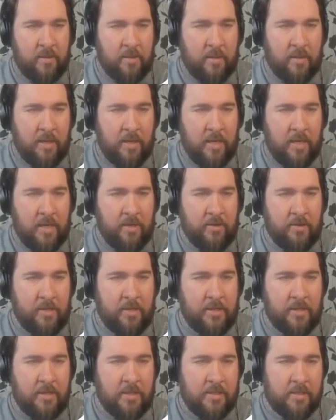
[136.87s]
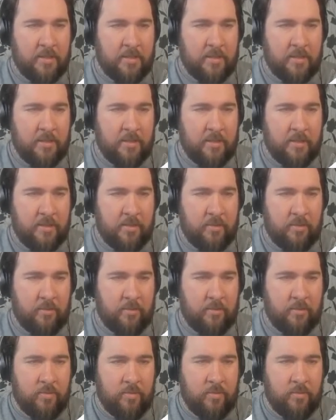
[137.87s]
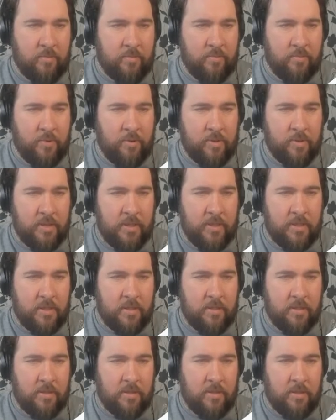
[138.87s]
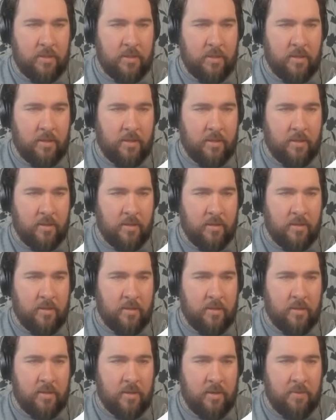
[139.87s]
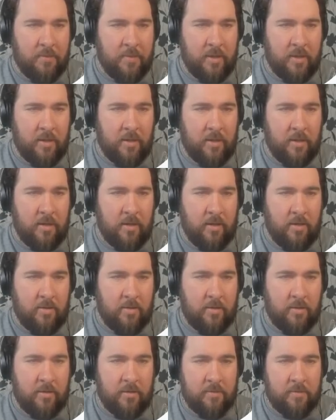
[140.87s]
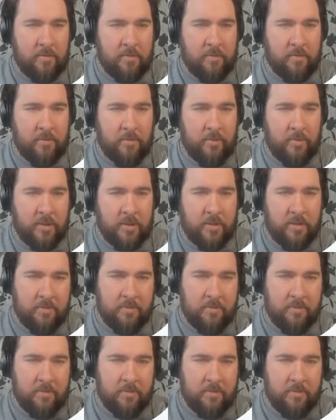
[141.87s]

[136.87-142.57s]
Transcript: How is this project coming along? Question mark.